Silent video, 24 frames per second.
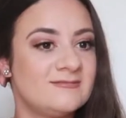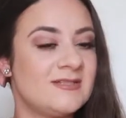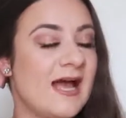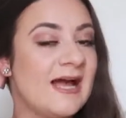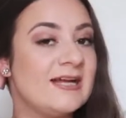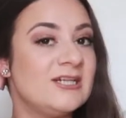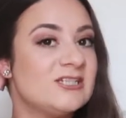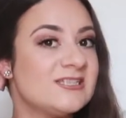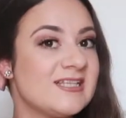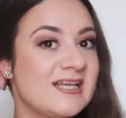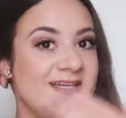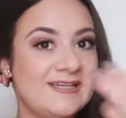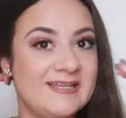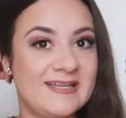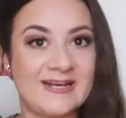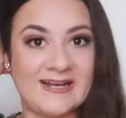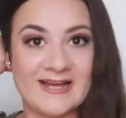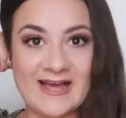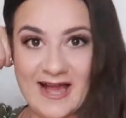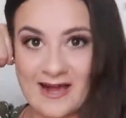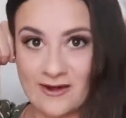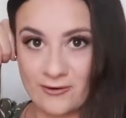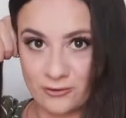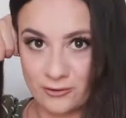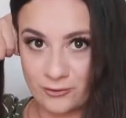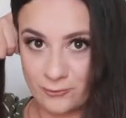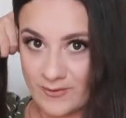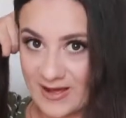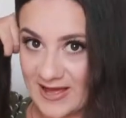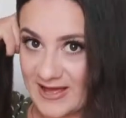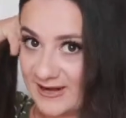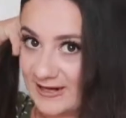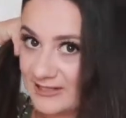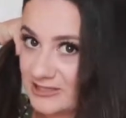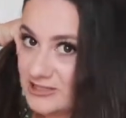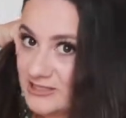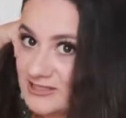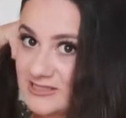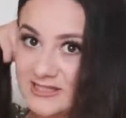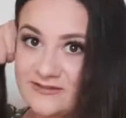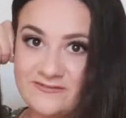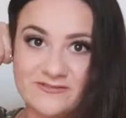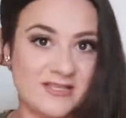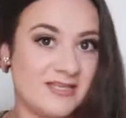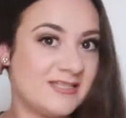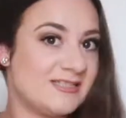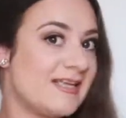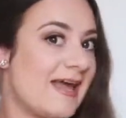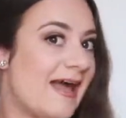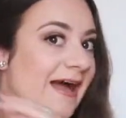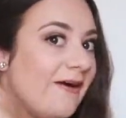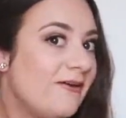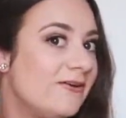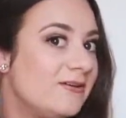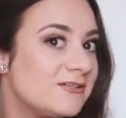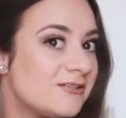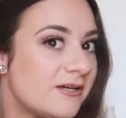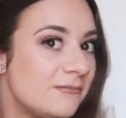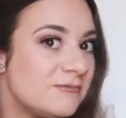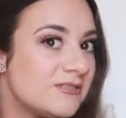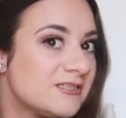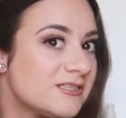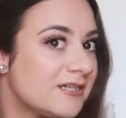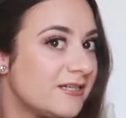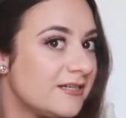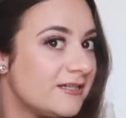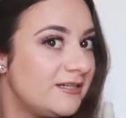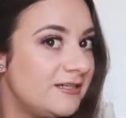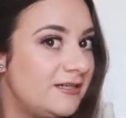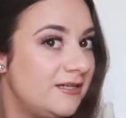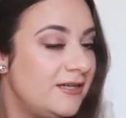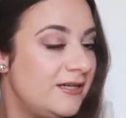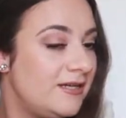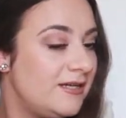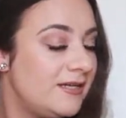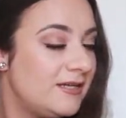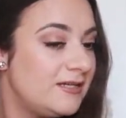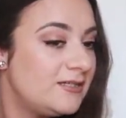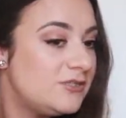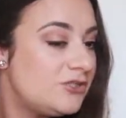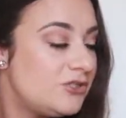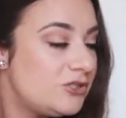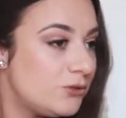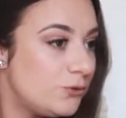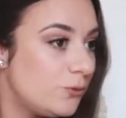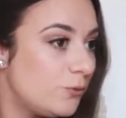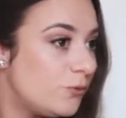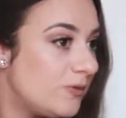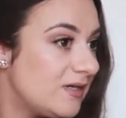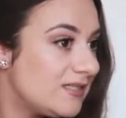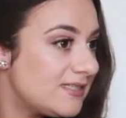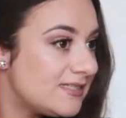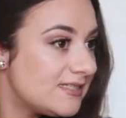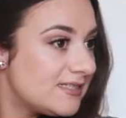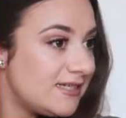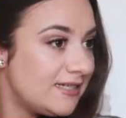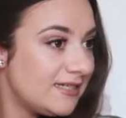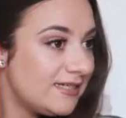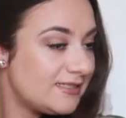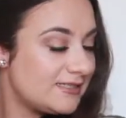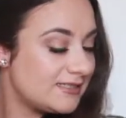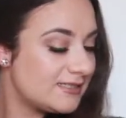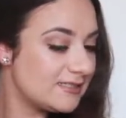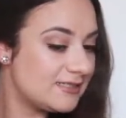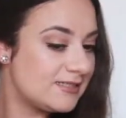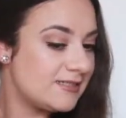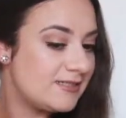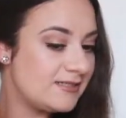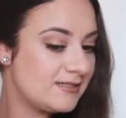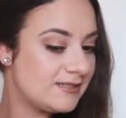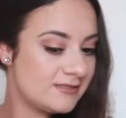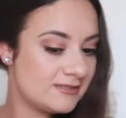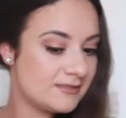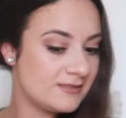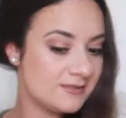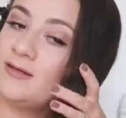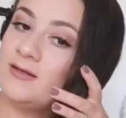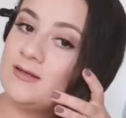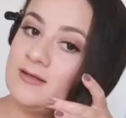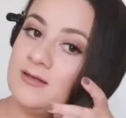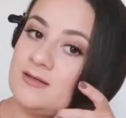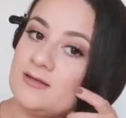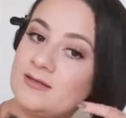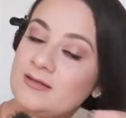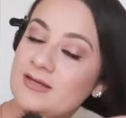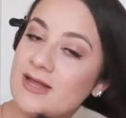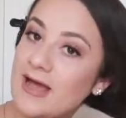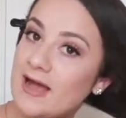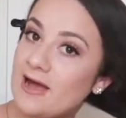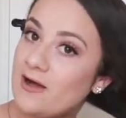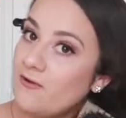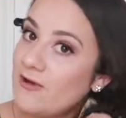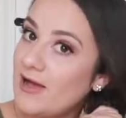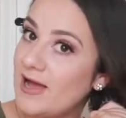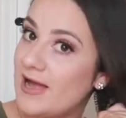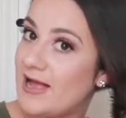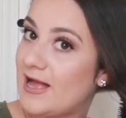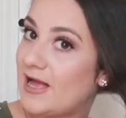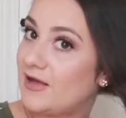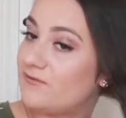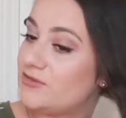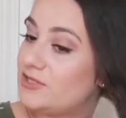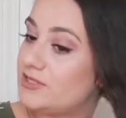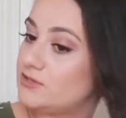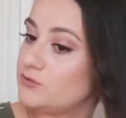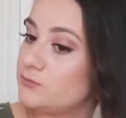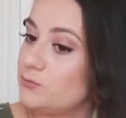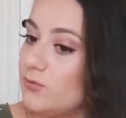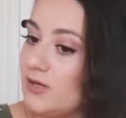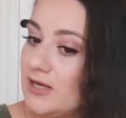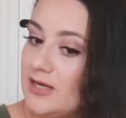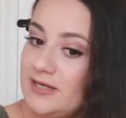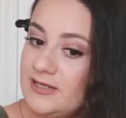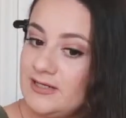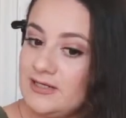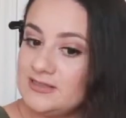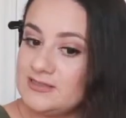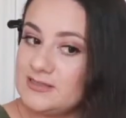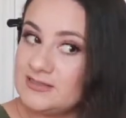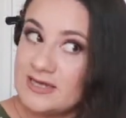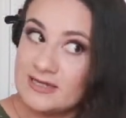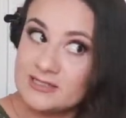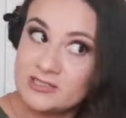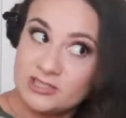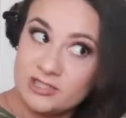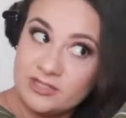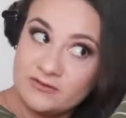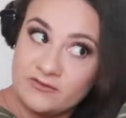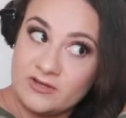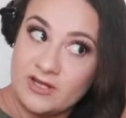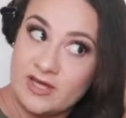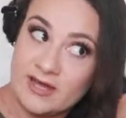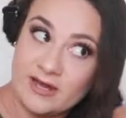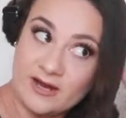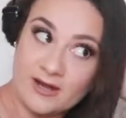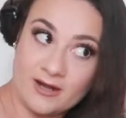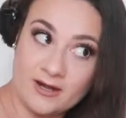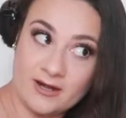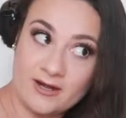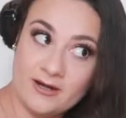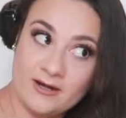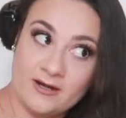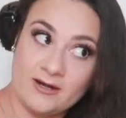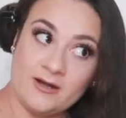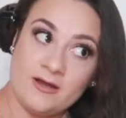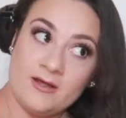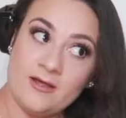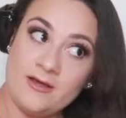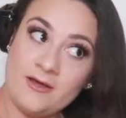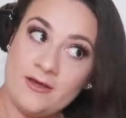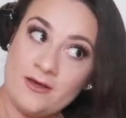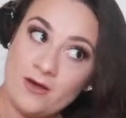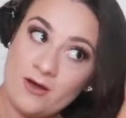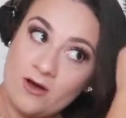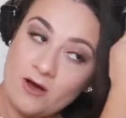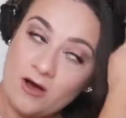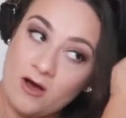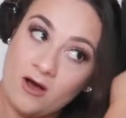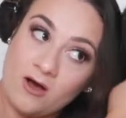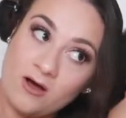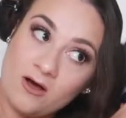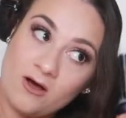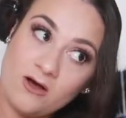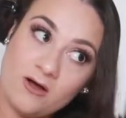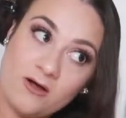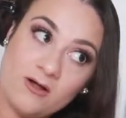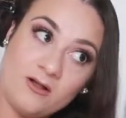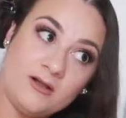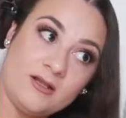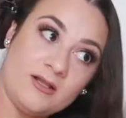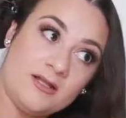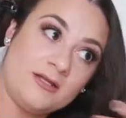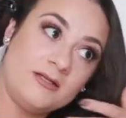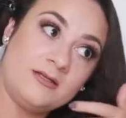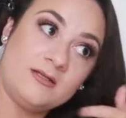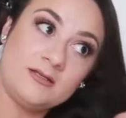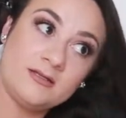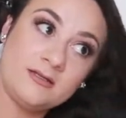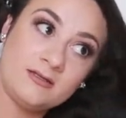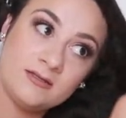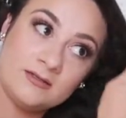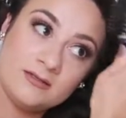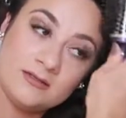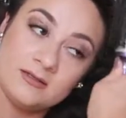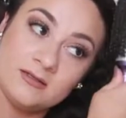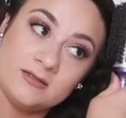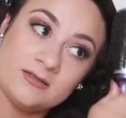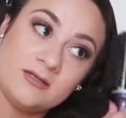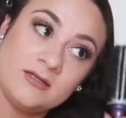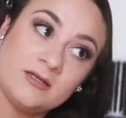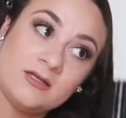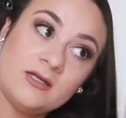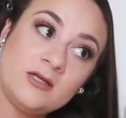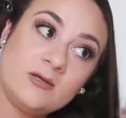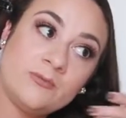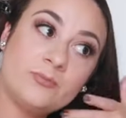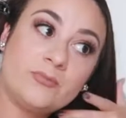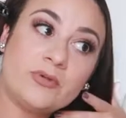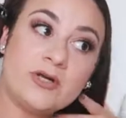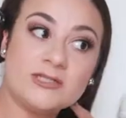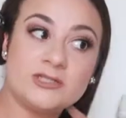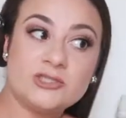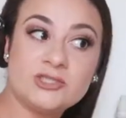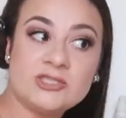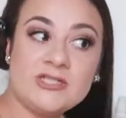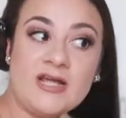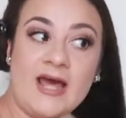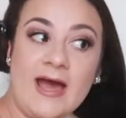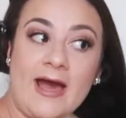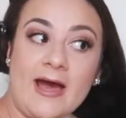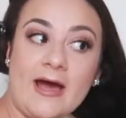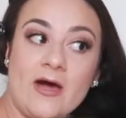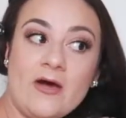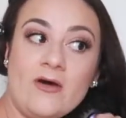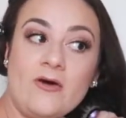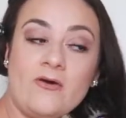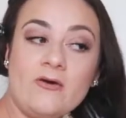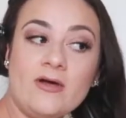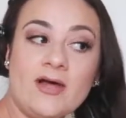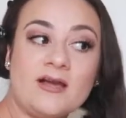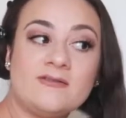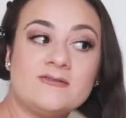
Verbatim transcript: I just like get it out of the way and I just leave this out, so I'm just gonna twist it. Now I have this one section of hair all brushed out.